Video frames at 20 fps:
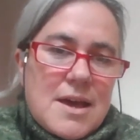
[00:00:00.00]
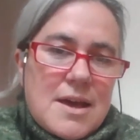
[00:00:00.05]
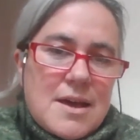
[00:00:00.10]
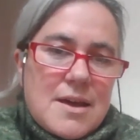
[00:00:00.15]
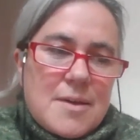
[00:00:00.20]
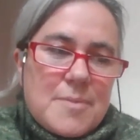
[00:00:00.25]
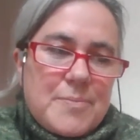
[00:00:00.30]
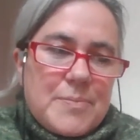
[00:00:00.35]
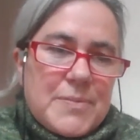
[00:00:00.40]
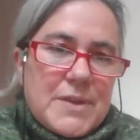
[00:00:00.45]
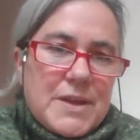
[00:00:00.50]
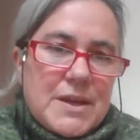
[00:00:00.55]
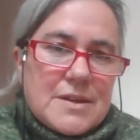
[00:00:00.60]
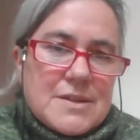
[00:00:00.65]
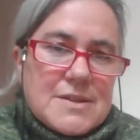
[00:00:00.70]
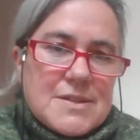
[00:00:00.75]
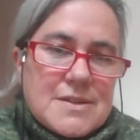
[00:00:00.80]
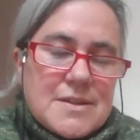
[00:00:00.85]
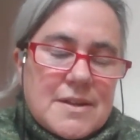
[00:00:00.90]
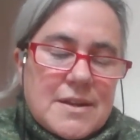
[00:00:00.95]

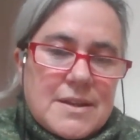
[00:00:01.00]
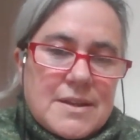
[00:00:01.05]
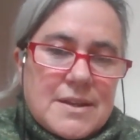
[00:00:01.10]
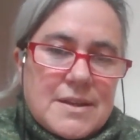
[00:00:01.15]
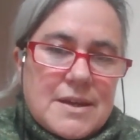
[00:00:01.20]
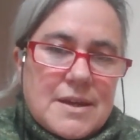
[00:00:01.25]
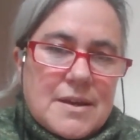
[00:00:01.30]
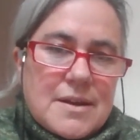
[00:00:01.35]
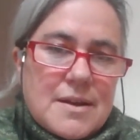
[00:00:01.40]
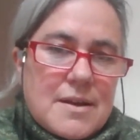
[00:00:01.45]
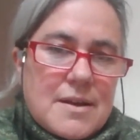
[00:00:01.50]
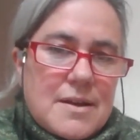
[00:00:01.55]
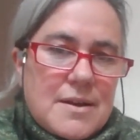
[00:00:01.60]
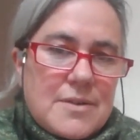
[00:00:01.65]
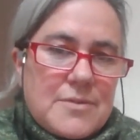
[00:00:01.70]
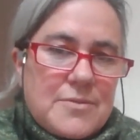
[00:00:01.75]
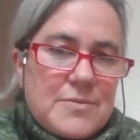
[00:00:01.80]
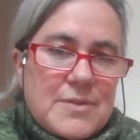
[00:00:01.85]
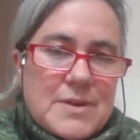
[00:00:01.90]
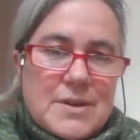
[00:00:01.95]
English style knitting,
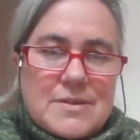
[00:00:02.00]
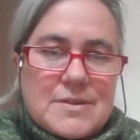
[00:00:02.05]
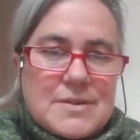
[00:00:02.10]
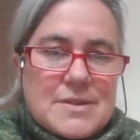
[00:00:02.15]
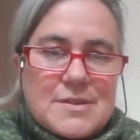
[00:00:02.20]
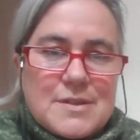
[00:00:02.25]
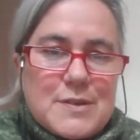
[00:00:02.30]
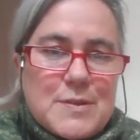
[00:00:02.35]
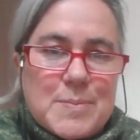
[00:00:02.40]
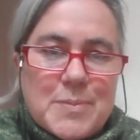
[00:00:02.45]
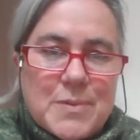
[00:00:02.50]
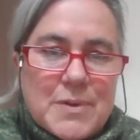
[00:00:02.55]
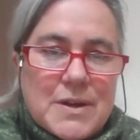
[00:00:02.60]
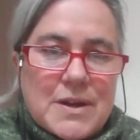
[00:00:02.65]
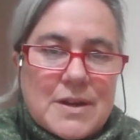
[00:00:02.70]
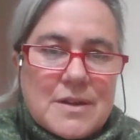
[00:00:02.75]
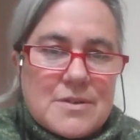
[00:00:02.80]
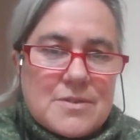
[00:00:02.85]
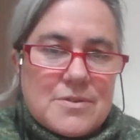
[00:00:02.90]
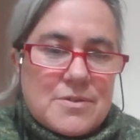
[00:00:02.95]
I found it doesn't
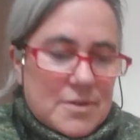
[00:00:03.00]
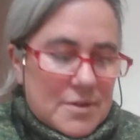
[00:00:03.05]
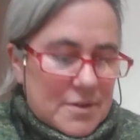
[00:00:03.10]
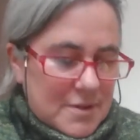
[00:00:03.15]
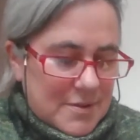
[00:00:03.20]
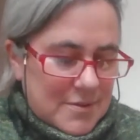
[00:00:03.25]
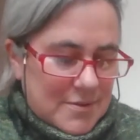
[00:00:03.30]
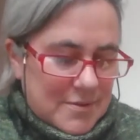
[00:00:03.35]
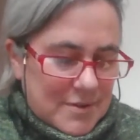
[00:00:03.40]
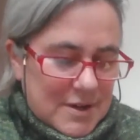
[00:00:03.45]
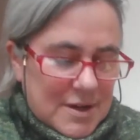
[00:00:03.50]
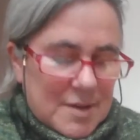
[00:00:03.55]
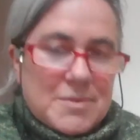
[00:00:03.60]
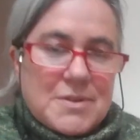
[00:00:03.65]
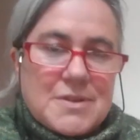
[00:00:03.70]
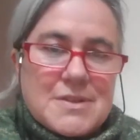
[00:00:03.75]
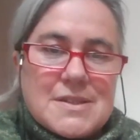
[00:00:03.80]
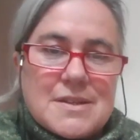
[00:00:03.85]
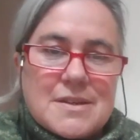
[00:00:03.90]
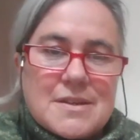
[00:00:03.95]
break at all when
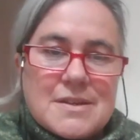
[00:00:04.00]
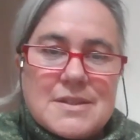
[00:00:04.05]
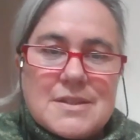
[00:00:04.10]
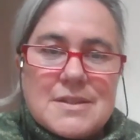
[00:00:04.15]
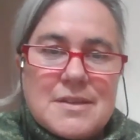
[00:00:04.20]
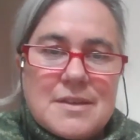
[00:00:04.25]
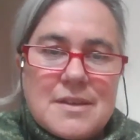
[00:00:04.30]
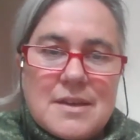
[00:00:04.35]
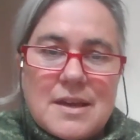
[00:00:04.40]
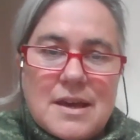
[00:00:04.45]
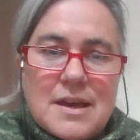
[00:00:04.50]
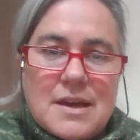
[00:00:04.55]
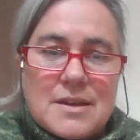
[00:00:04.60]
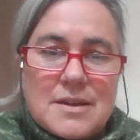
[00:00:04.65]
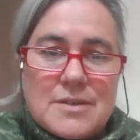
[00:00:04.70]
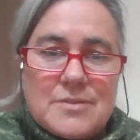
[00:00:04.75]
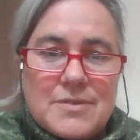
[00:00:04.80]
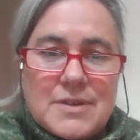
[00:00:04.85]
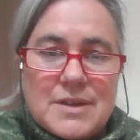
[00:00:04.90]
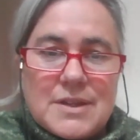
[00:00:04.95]
I'm using it,
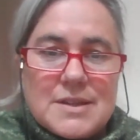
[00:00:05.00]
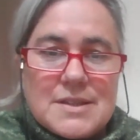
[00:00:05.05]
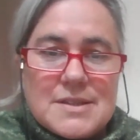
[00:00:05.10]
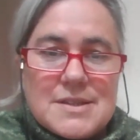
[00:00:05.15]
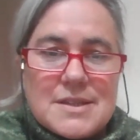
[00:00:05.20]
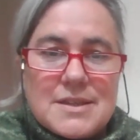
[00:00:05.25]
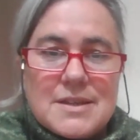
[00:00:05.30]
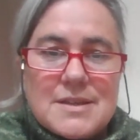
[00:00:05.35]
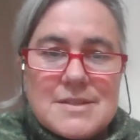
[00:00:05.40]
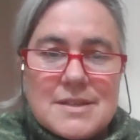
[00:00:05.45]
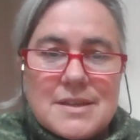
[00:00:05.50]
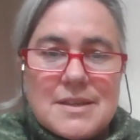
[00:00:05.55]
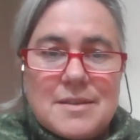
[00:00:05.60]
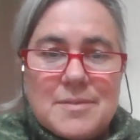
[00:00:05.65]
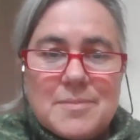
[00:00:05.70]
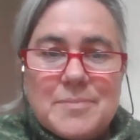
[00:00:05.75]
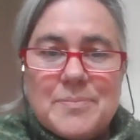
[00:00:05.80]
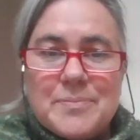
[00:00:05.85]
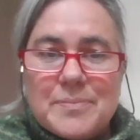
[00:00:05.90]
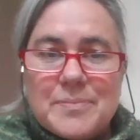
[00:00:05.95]
and I find it's an
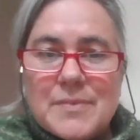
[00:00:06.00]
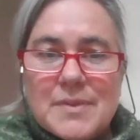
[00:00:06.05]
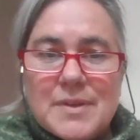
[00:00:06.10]
easy